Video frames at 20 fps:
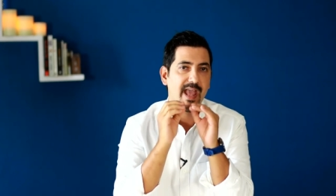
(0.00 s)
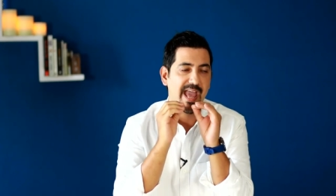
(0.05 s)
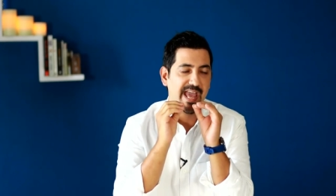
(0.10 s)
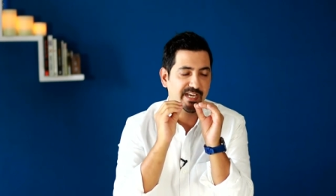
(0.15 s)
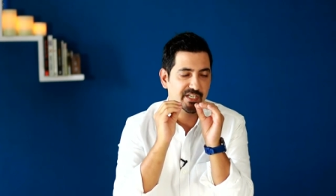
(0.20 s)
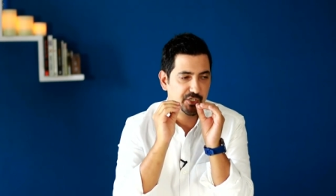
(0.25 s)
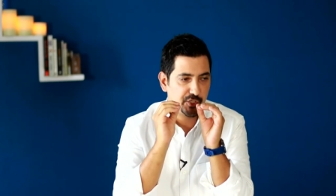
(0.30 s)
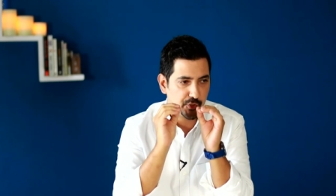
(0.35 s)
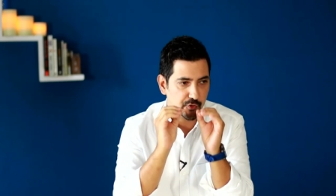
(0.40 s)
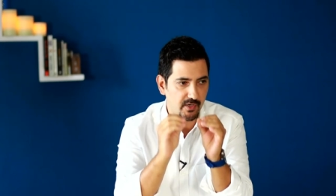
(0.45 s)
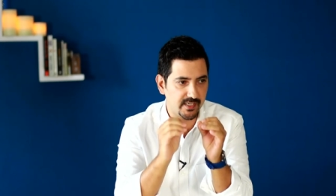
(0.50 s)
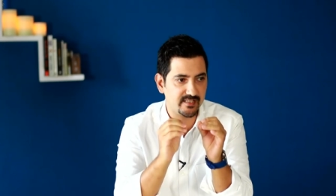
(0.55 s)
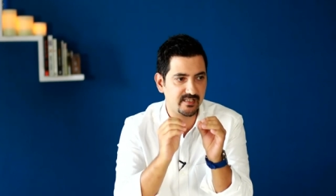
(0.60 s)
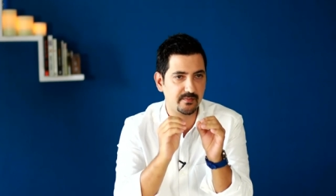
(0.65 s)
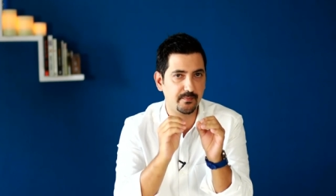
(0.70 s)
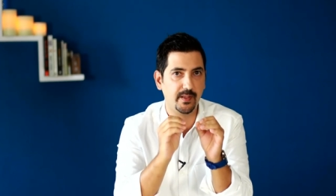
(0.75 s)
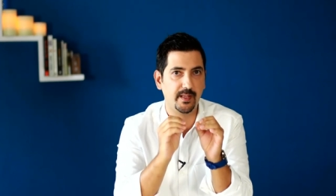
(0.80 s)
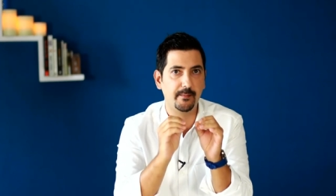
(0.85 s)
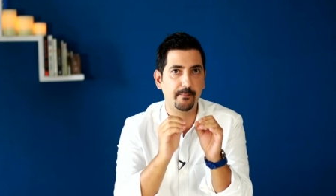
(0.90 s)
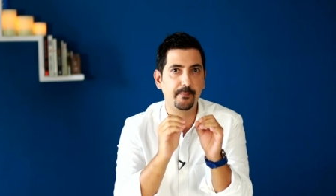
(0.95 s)
And
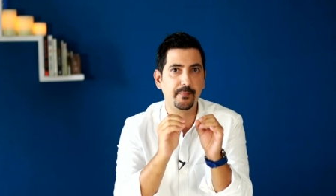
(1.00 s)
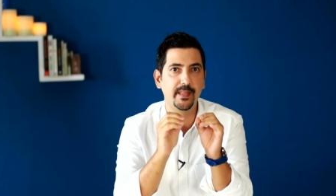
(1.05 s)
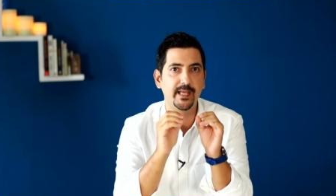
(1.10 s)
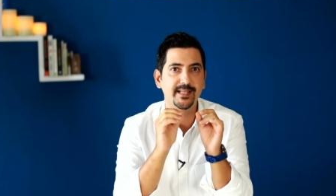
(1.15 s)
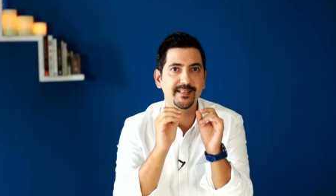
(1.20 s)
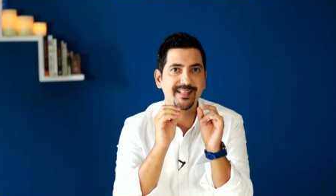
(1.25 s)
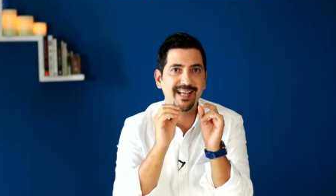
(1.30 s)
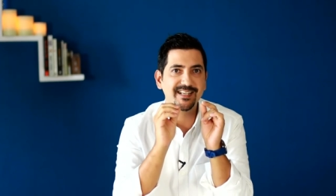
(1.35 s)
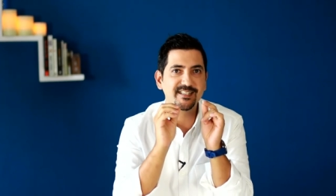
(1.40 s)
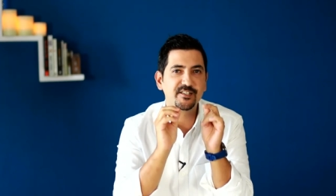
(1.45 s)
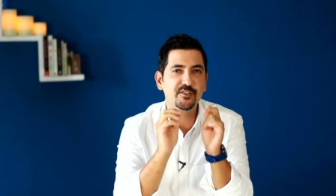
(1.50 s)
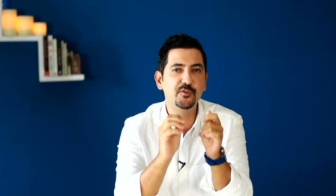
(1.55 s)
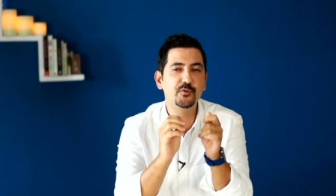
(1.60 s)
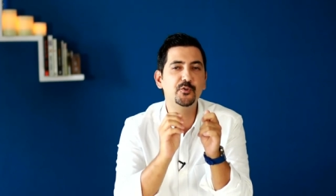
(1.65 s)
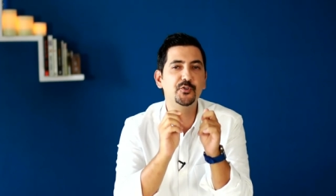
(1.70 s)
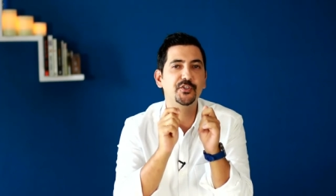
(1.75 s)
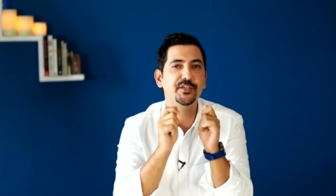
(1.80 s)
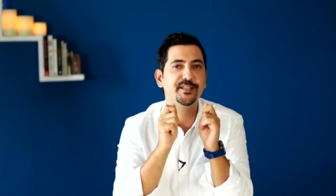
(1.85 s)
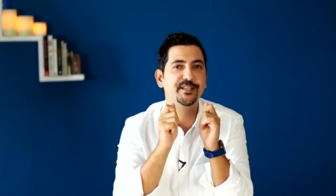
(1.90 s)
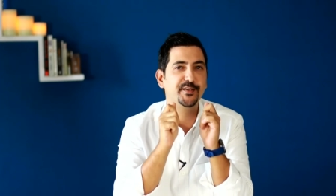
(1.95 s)
trust me, that's
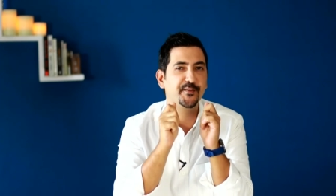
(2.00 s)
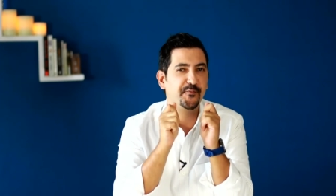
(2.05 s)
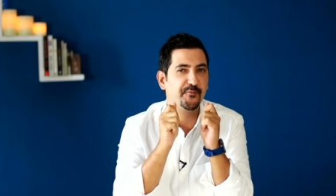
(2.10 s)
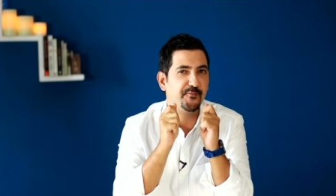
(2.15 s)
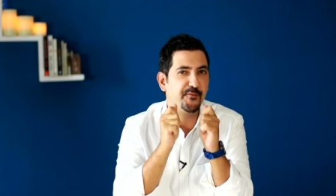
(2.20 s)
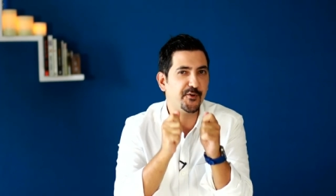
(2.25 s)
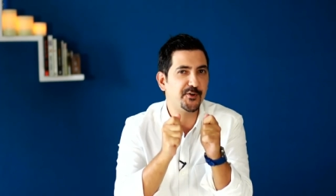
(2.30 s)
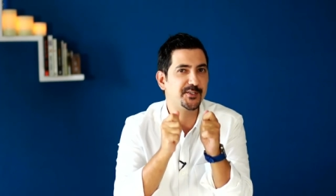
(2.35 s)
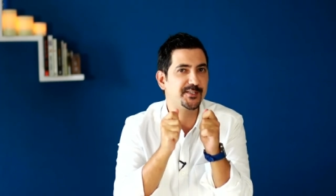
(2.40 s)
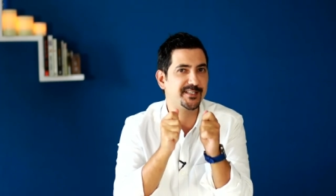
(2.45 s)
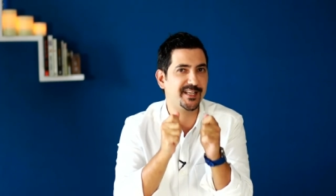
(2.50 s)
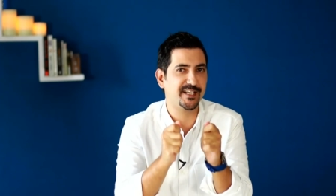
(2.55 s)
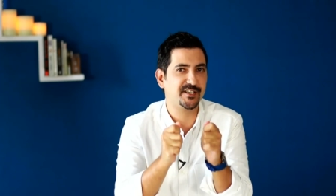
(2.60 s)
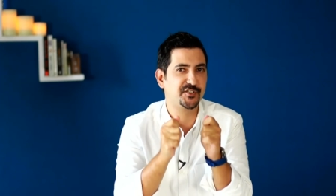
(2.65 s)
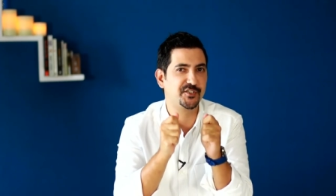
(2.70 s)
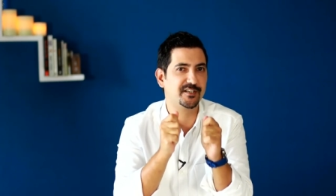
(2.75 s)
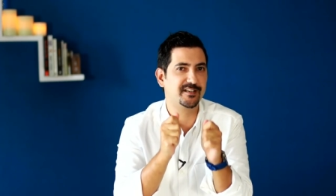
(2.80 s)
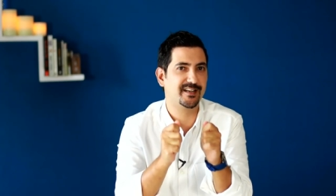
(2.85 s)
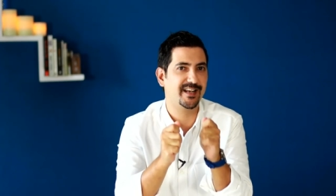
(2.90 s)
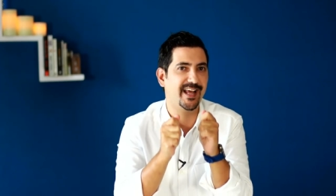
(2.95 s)
usually the first
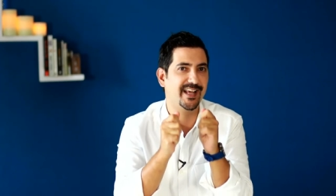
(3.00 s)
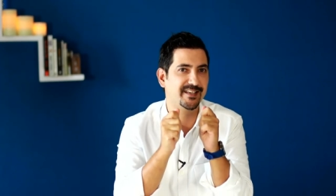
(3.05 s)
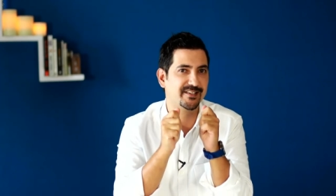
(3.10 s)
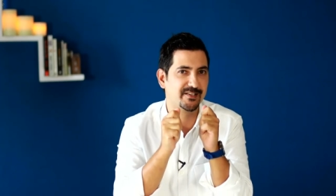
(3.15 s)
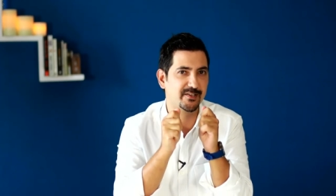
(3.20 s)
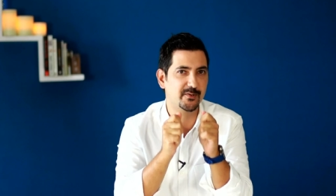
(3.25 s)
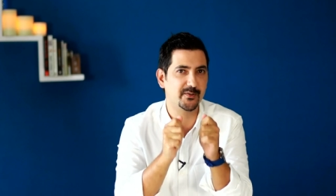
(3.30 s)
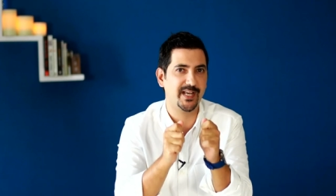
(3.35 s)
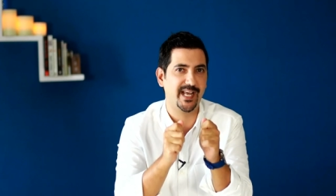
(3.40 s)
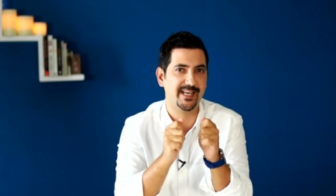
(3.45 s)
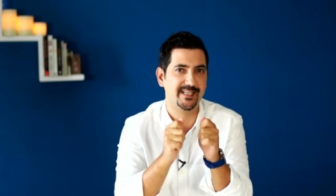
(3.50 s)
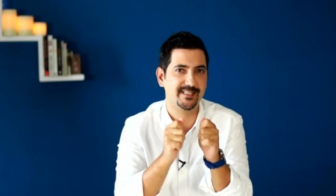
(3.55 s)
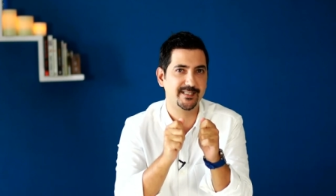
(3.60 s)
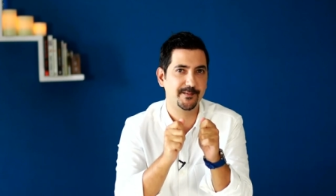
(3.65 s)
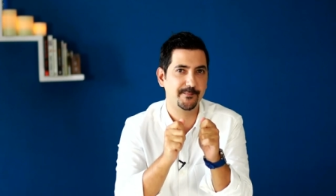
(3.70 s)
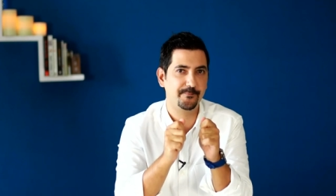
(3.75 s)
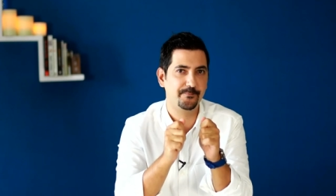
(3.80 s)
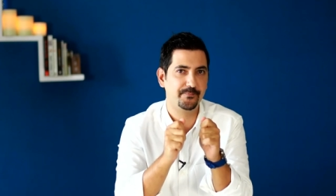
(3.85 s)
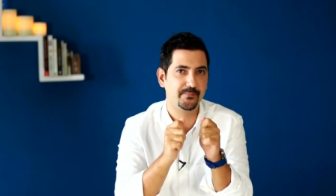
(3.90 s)
section clients look at.